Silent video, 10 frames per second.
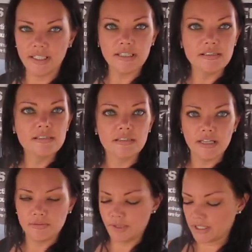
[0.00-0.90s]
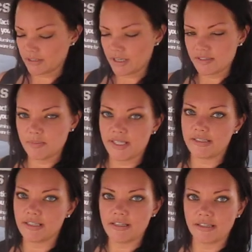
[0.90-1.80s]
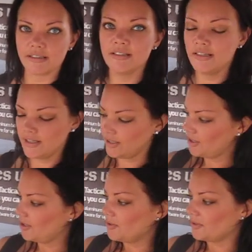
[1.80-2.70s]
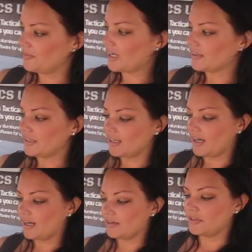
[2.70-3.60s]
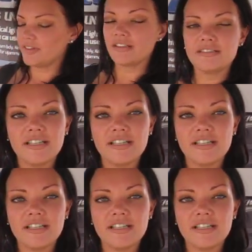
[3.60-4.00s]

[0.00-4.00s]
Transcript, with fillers: needs, uh, we can customize anything. We've got the uh, we've got the